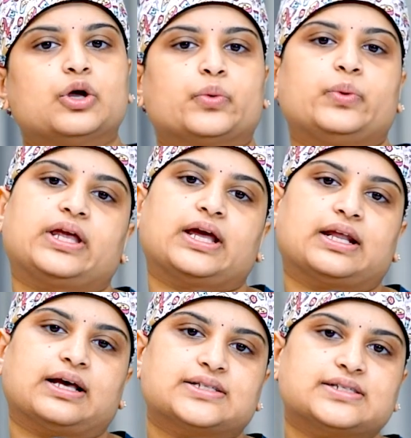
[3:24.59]
we can
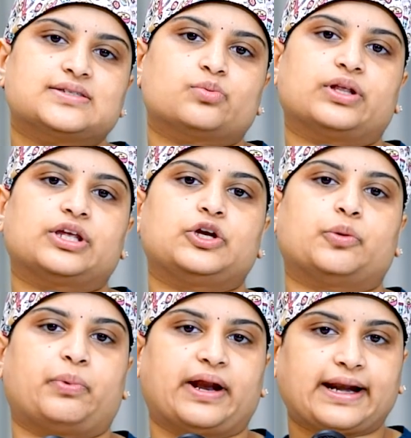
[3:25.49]
assess whether you're
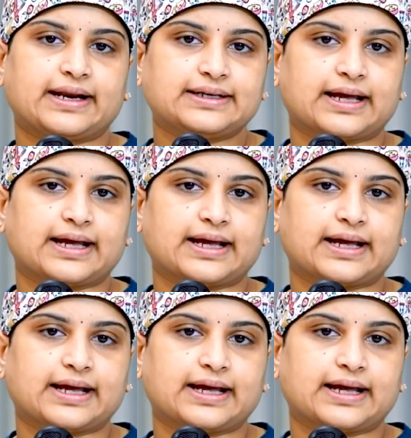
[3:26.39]
pregnant,